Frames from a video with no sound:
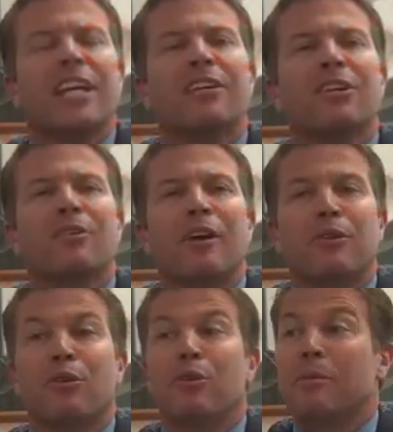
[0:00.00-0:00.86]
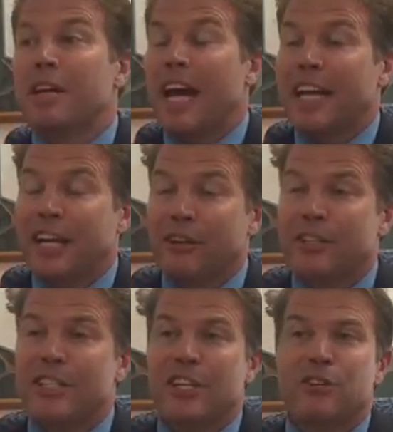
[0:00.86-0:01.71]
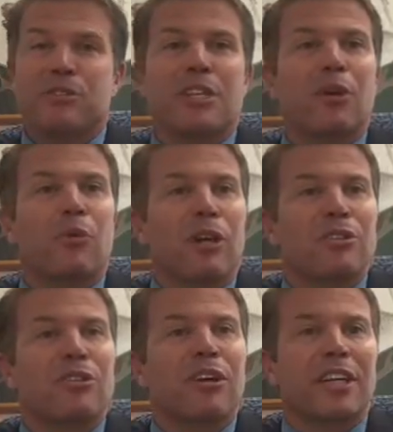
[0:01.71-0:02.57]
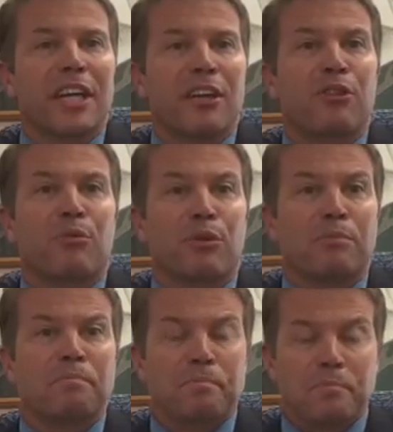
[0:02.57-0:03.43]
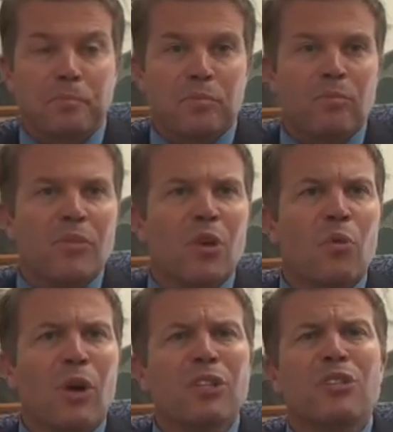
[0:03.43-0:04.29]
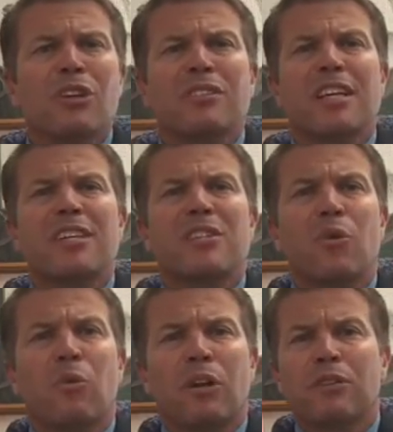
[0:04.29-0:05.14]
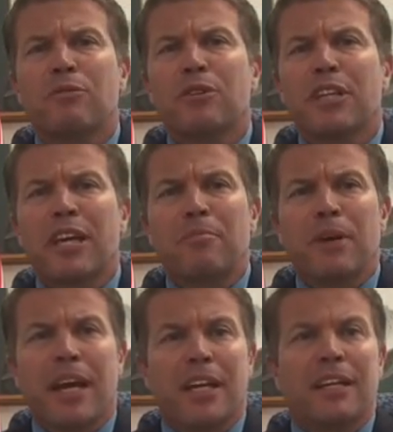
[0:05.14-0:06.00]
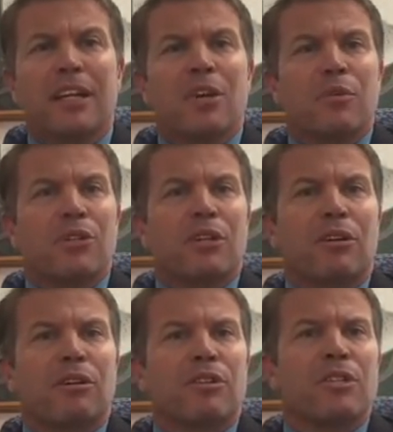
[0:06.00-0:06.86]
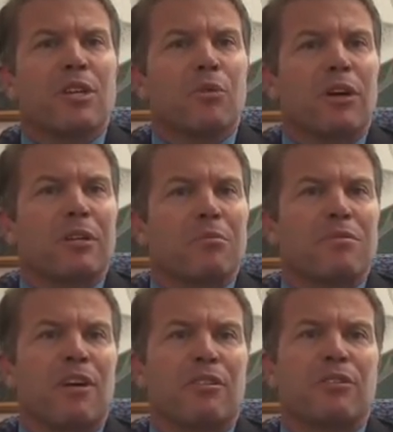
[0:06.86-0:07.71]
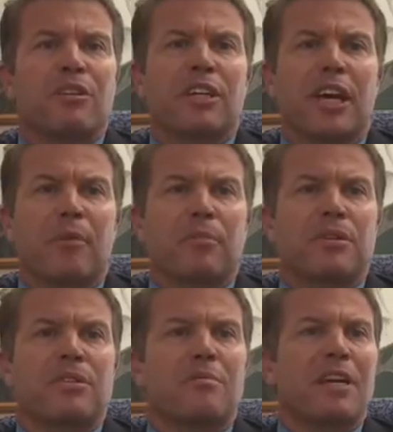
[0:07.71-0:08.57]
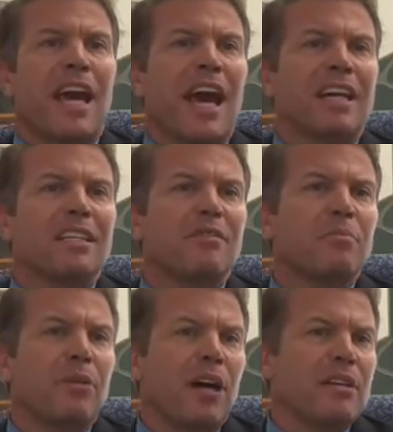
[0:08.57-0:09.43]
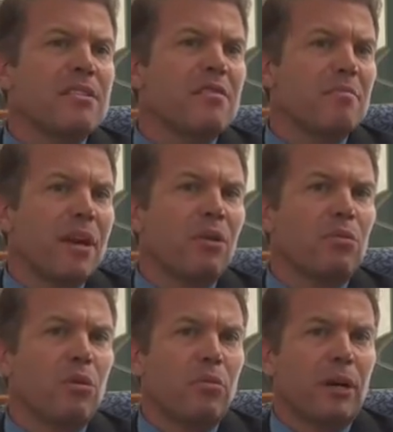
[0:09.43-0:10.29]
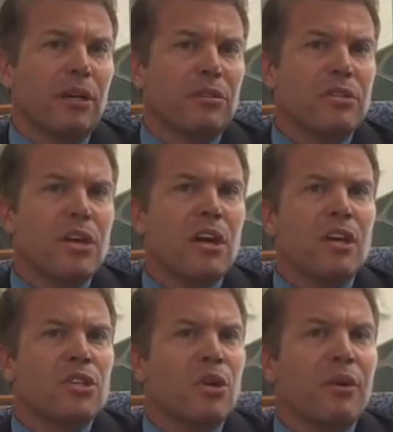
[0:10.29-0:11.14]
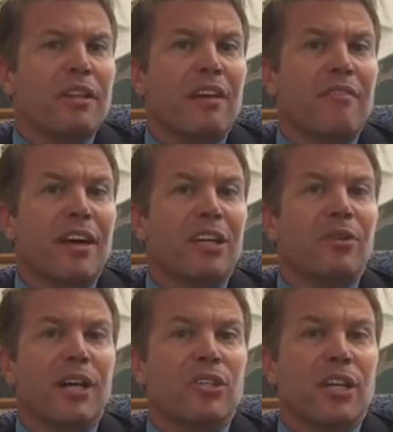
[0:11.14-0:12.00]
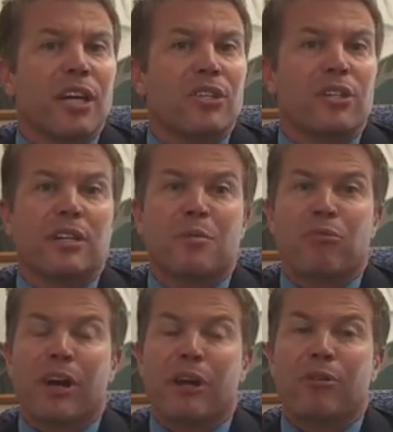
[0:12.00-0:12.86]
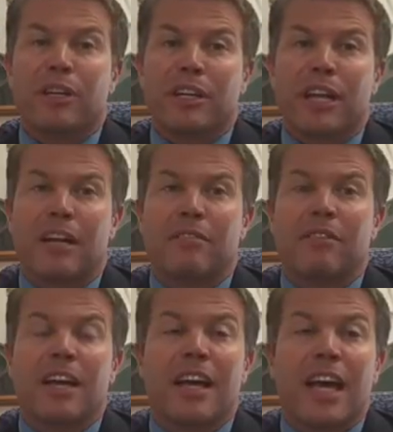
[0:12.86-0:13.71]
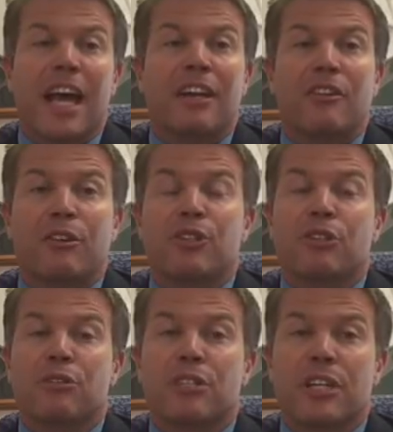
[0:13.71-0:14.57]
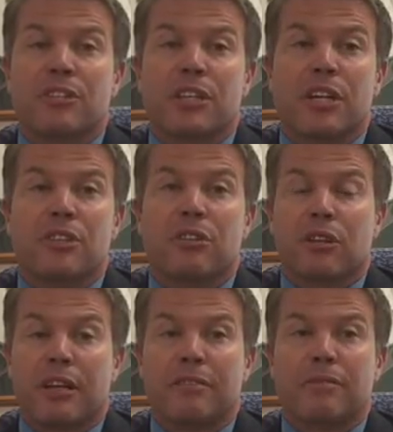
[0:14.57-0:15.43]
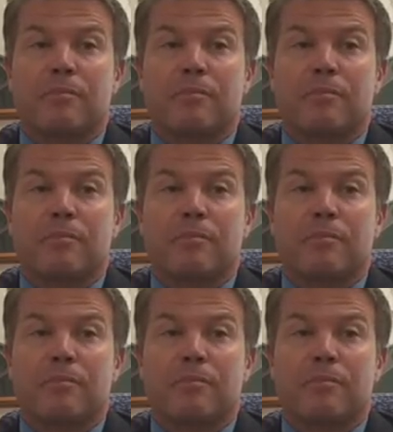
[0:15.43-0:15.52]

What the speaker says: Take a look around the room. I guarantee you see a watchdog in the room. Watchdogs is a wonderful campaign which encourages and welcomes fathers on campus to be active and positive male role models, showing they value education as a priority in life and in their children's educational life.